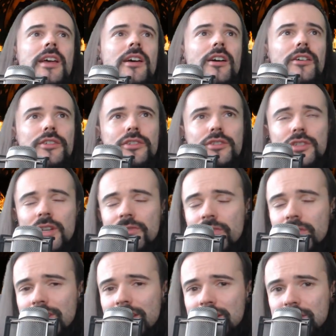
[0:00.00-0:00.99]
Also, don't
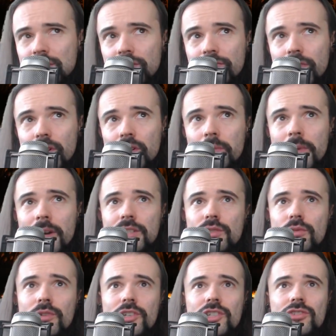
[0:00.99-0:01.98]
forget to follow my
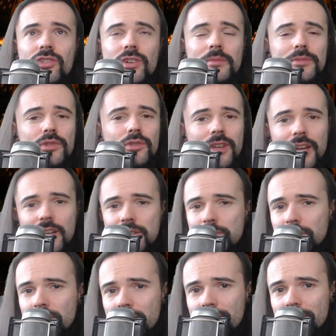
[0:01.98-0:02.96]
Twitch stream to
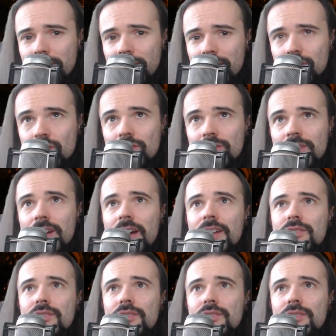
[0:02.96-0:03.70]
catch me live in action.